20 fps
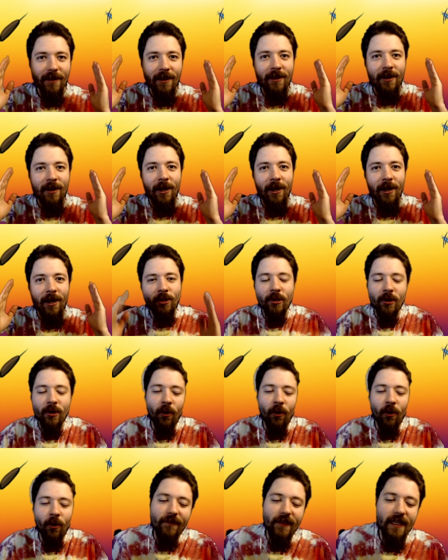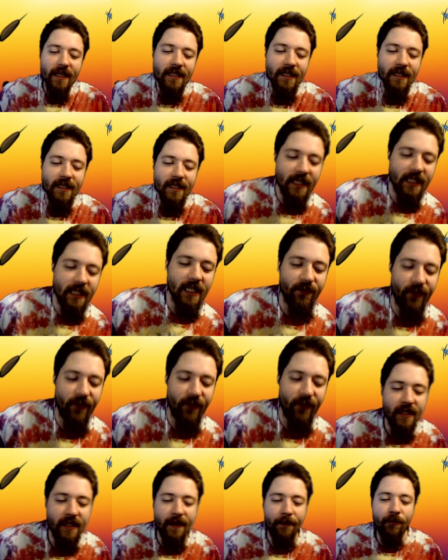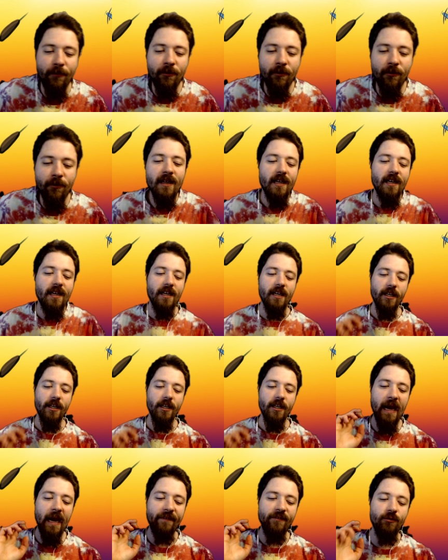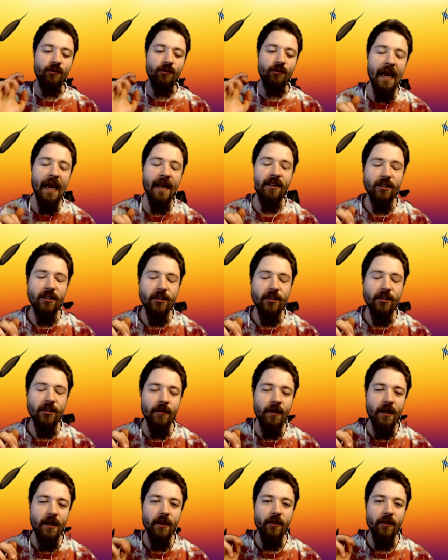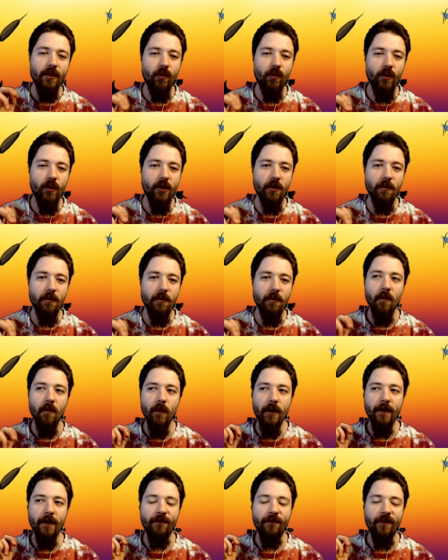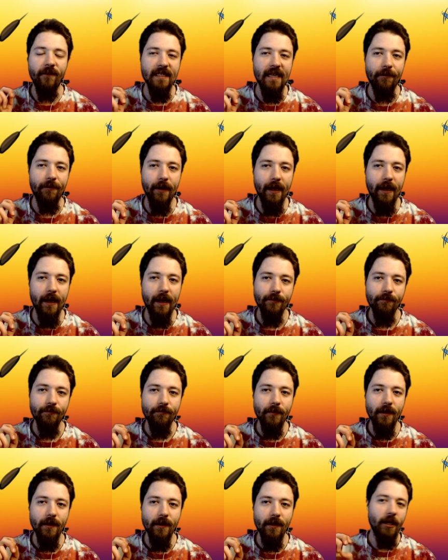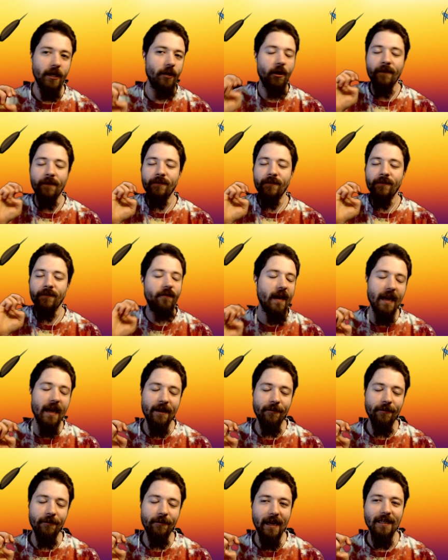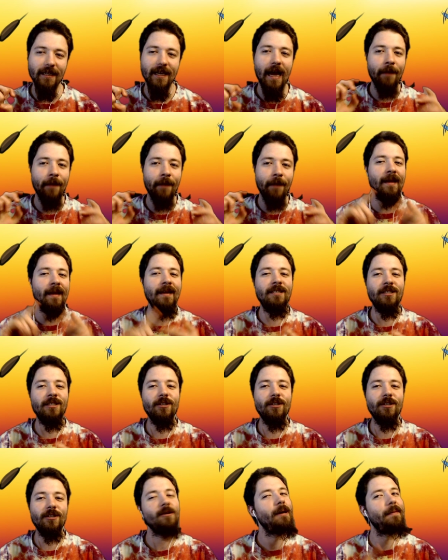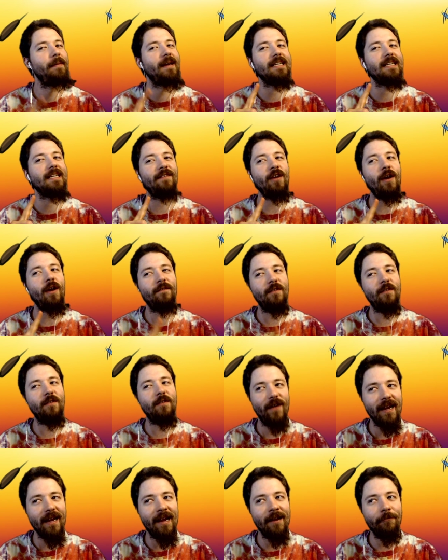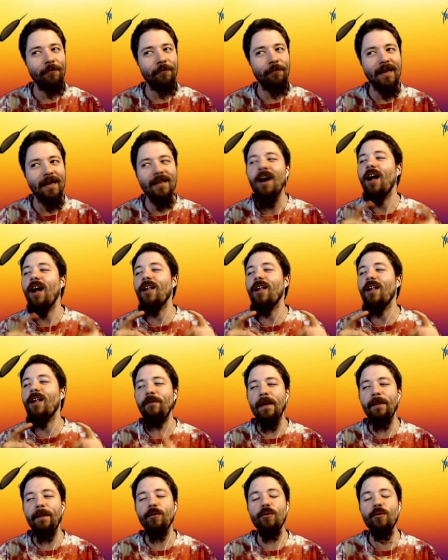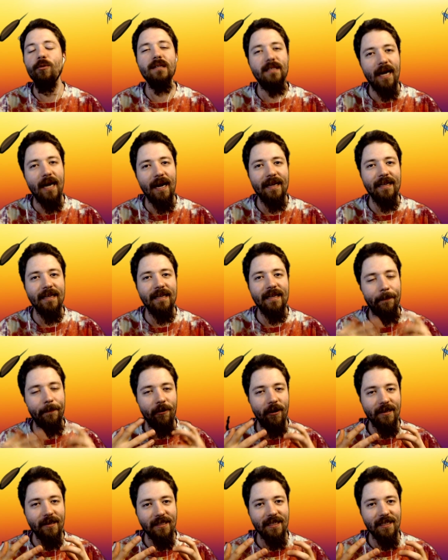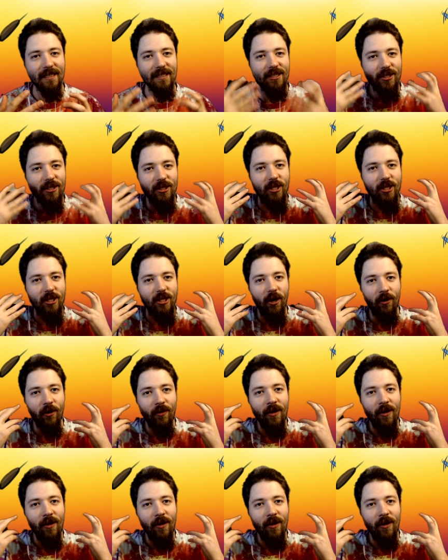So the goal of this is just very simple. You have to enter the room where you face Irad. You don't have to fight Irad. I'm making sure because if you have to fight Irad, a lot of people would die in that process. So